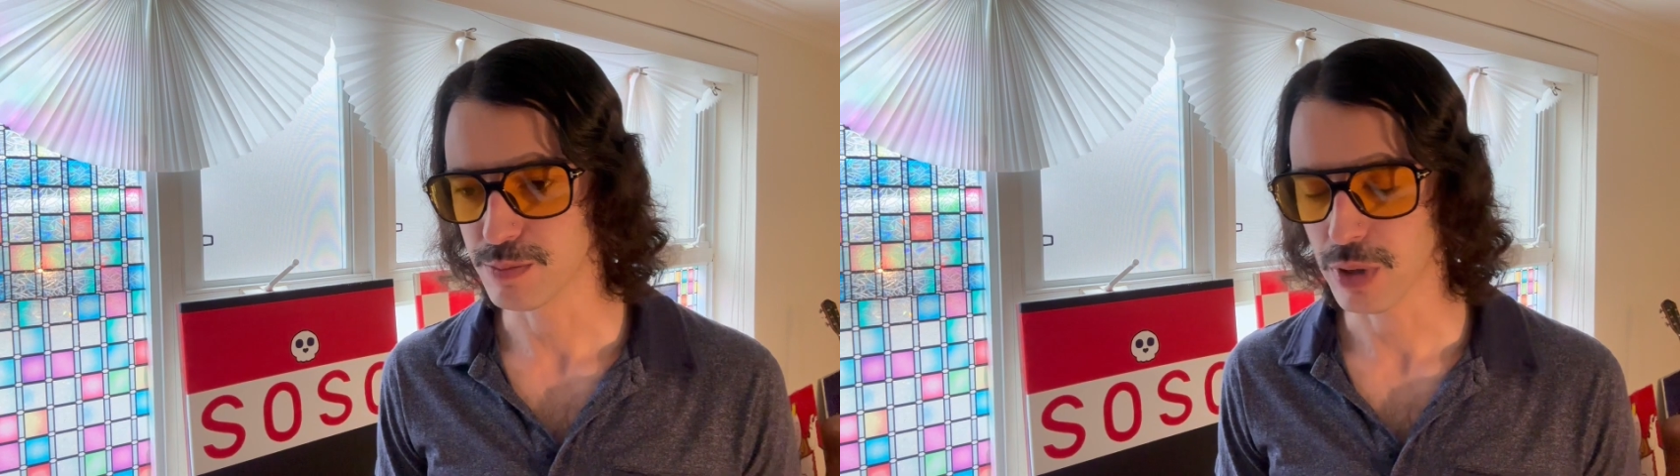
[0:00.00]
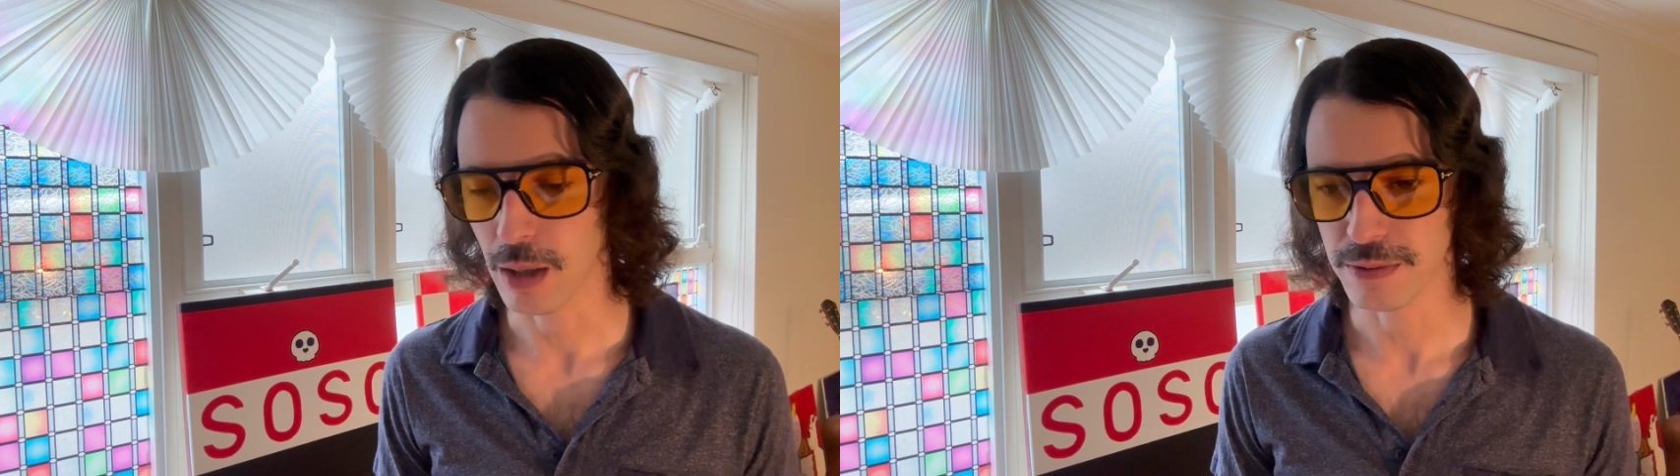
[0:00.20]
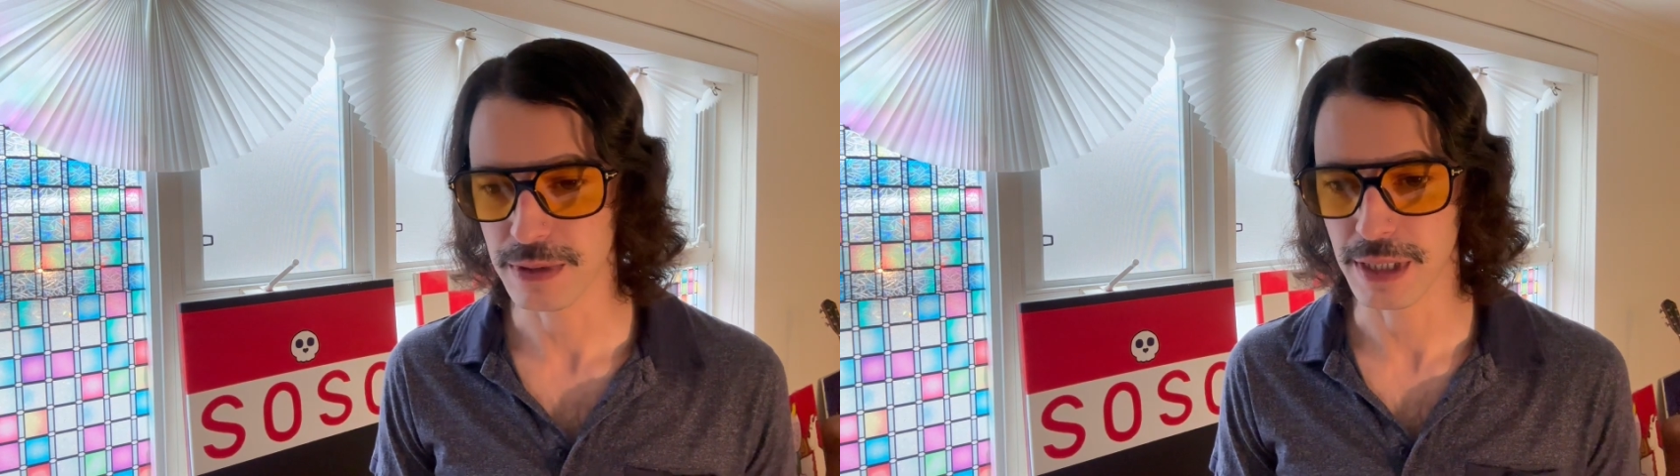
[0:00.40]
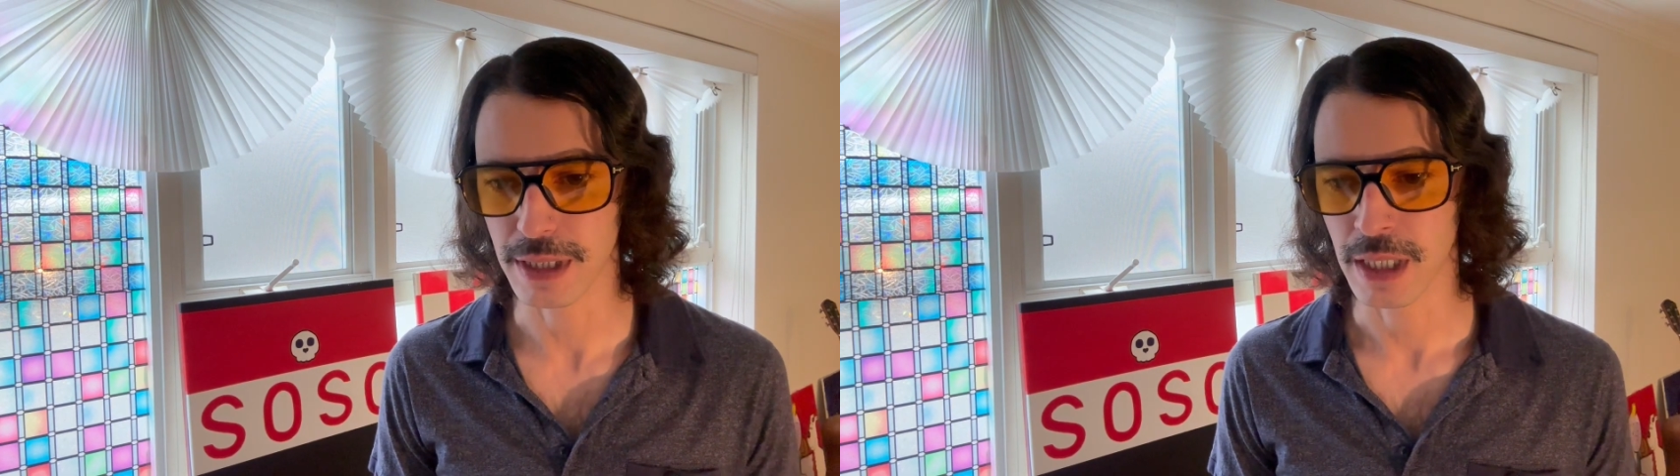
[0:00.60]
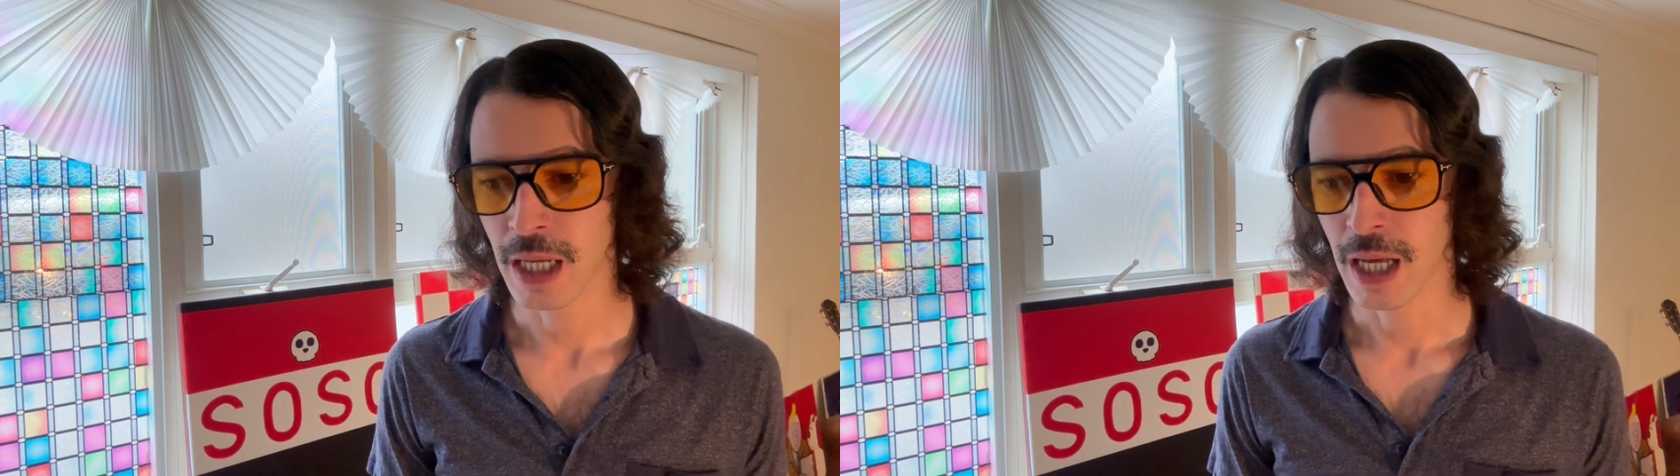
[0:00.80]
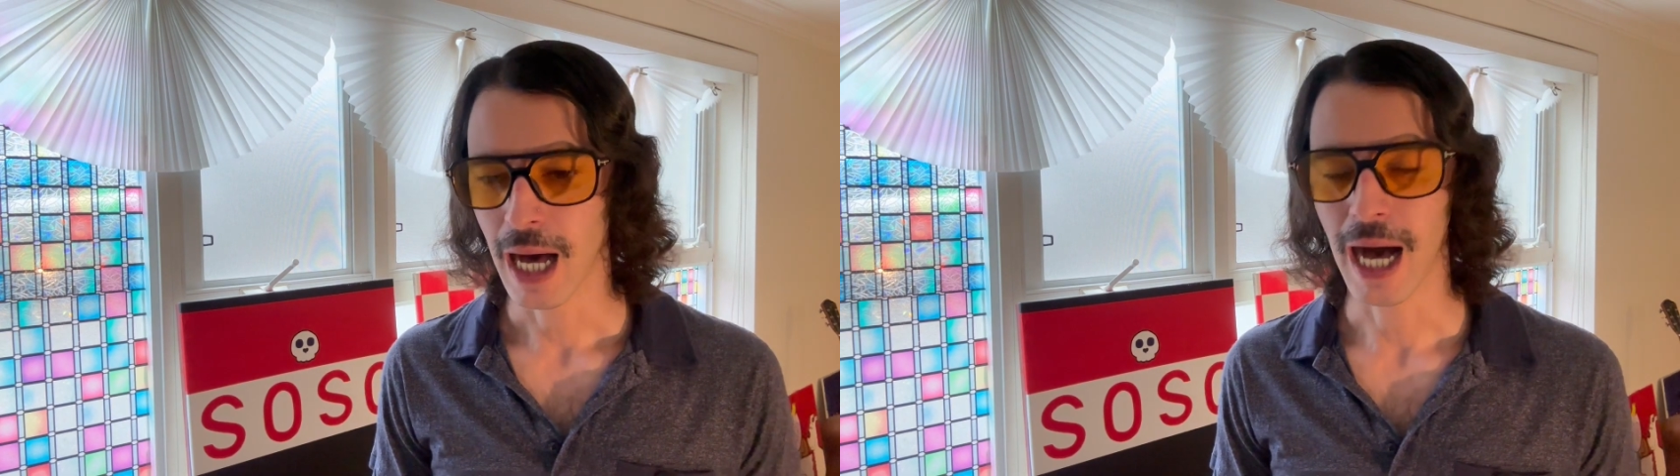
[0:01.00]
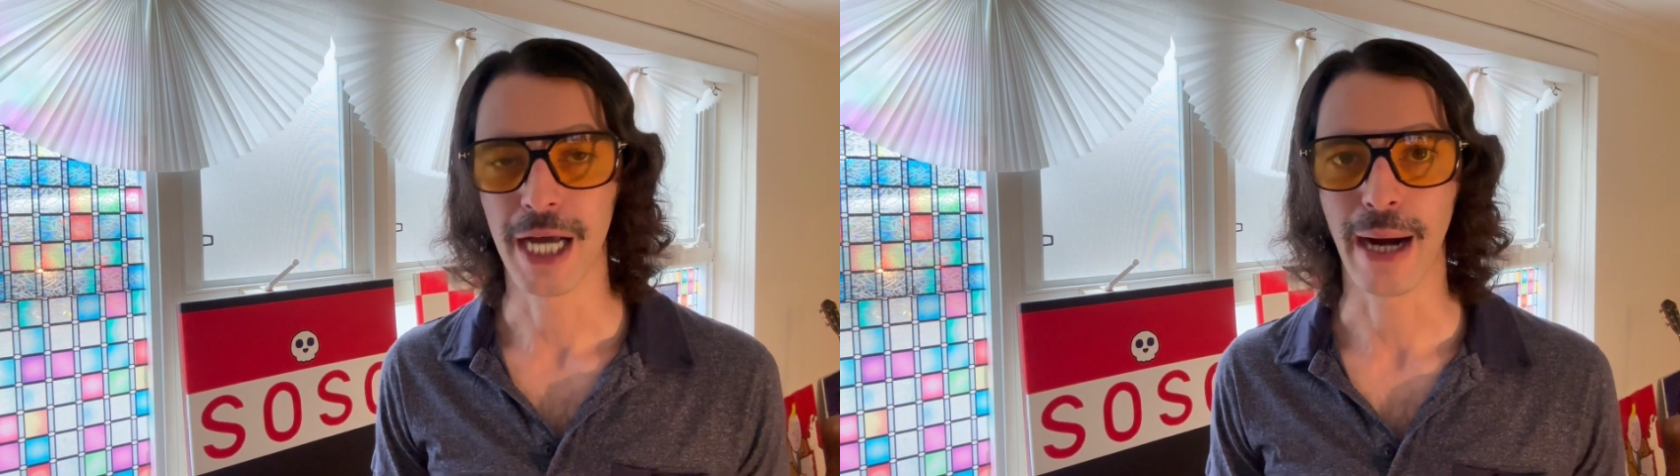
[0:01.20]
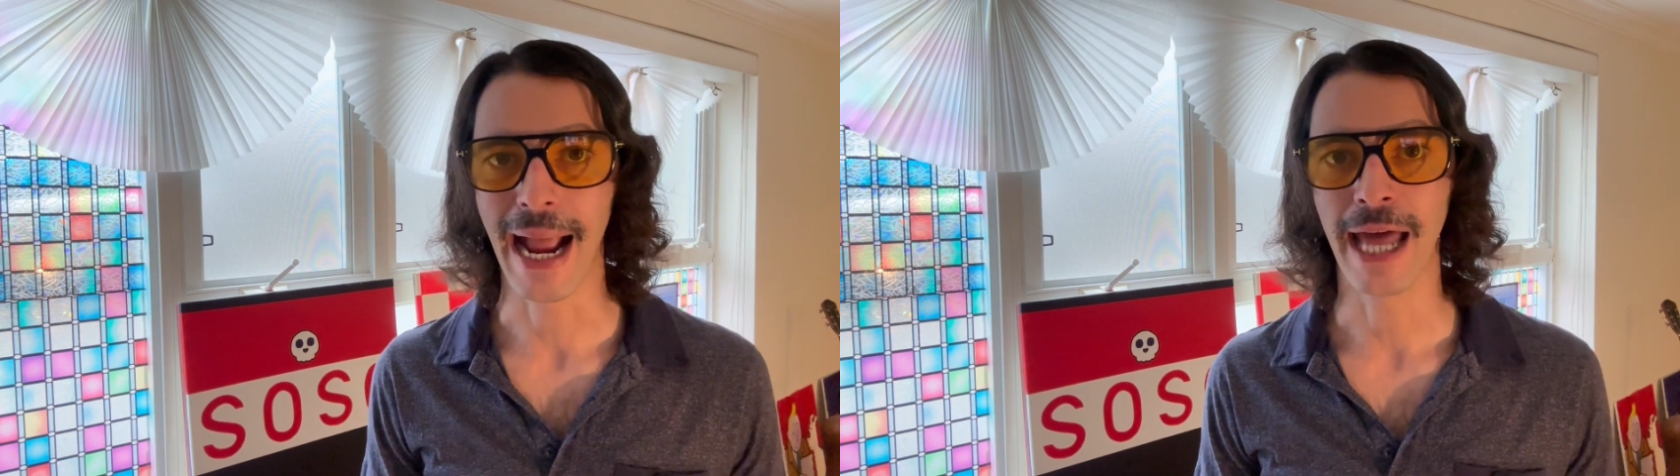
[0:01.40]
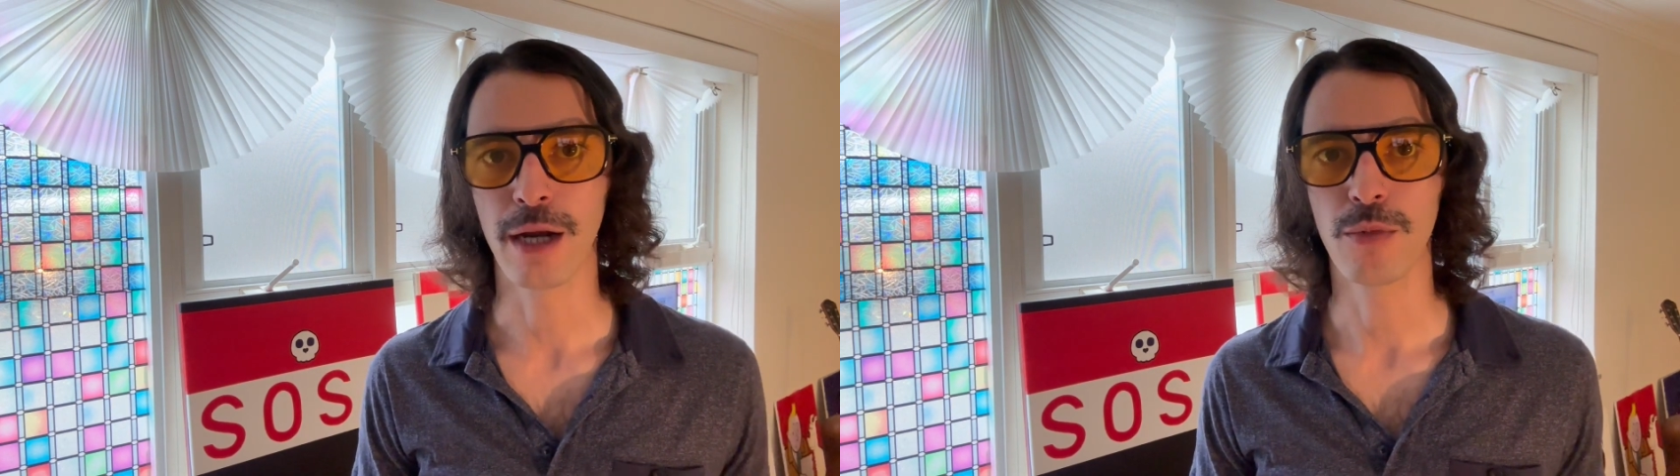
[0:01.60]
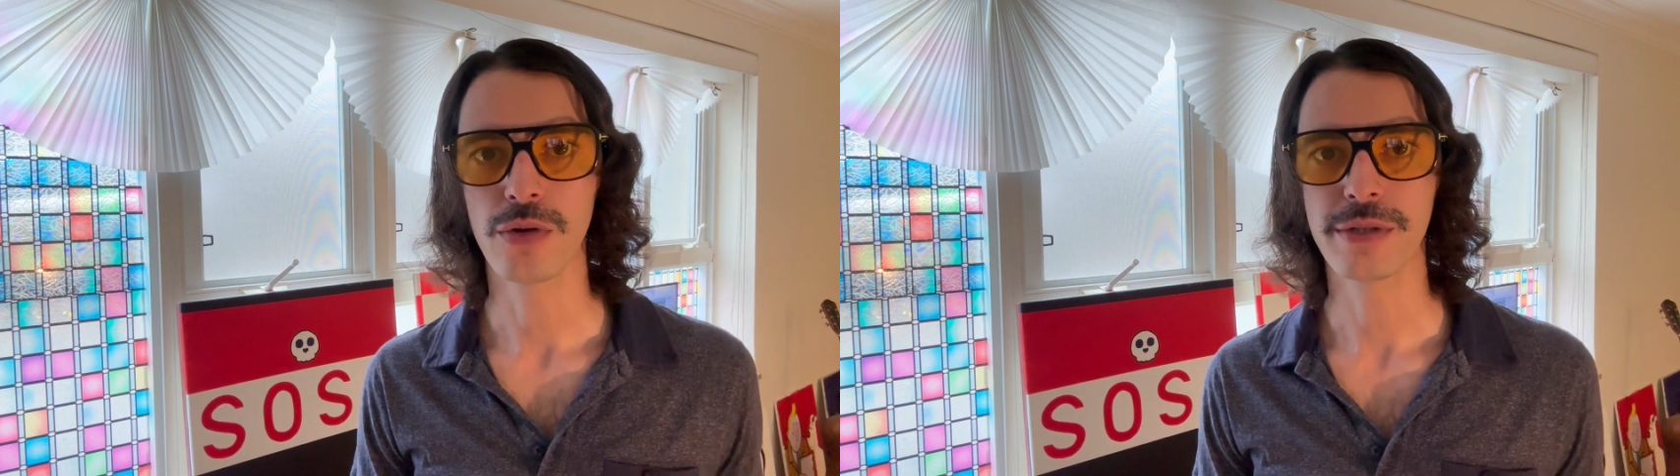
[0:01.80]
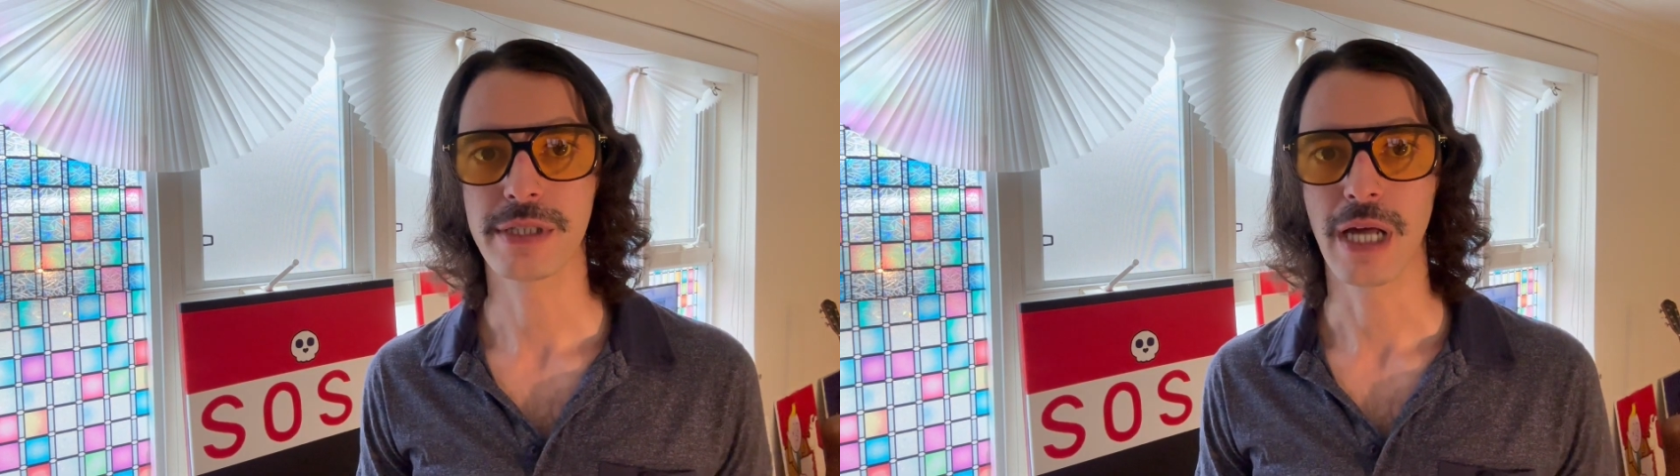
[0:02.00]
probably hire animals,